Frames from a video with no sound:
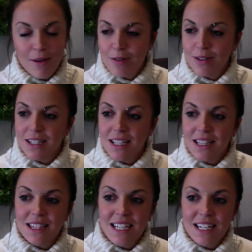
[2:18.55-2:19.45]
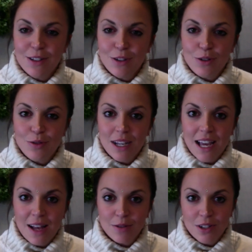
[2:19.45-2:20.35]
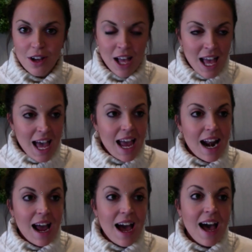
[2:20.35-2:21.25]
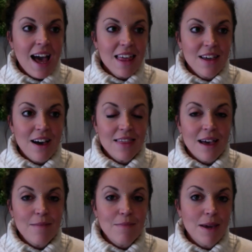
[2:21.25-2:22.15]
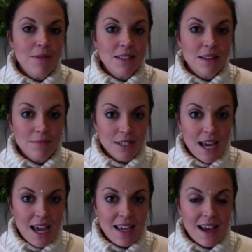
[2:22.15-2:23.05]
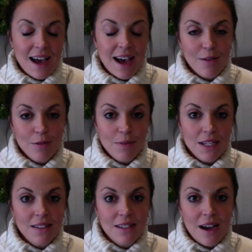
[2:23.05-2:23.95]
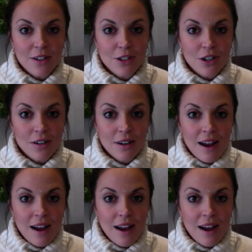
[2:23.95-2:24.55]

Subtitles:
I was leading student council and I thought that maybe someday I would be a doctor,